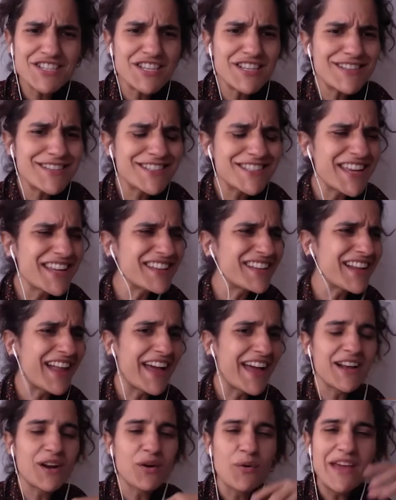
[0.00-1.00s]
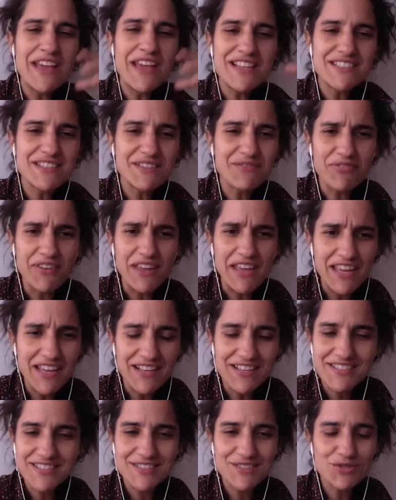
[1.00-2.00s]
say like crazy
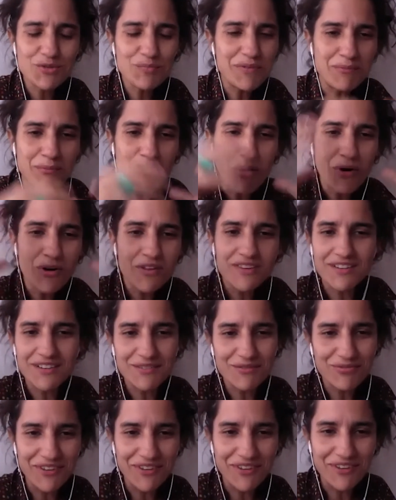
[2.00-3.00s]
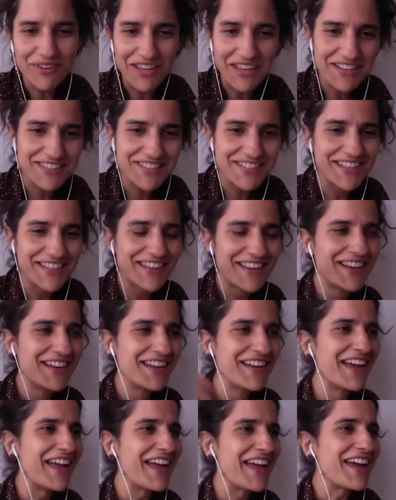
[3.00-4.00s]
things, super modern things,
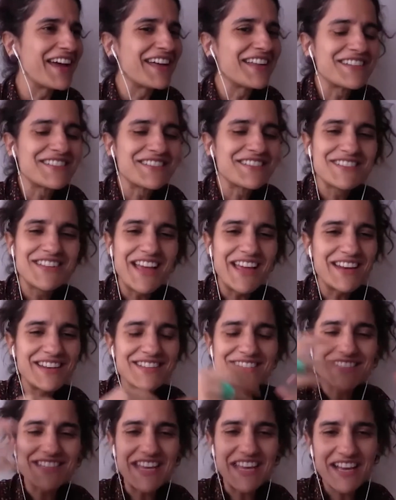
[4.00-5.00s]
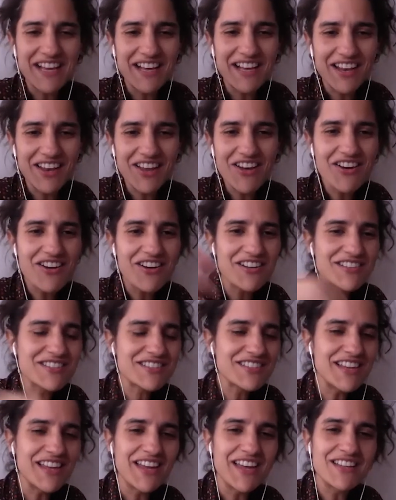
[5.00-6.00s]
and sing a lot
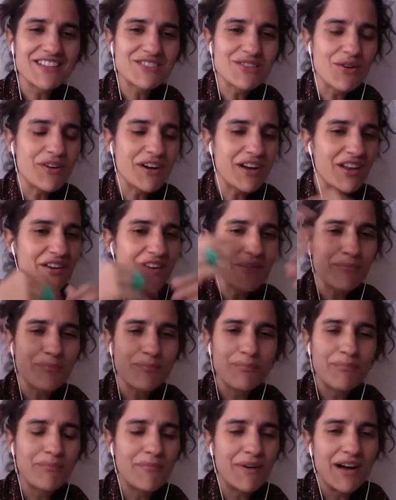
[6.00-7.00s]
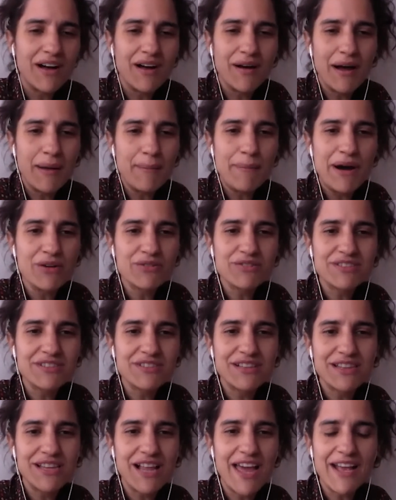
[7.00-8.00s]
and talk a lot of
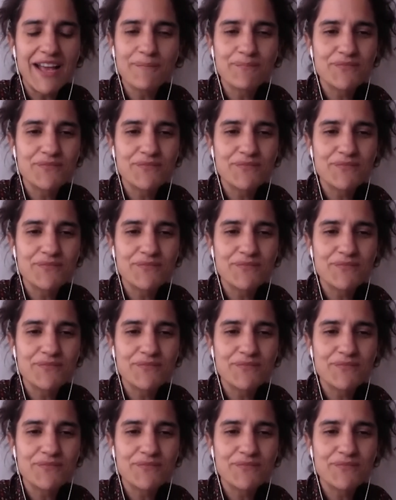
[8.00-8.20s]
about like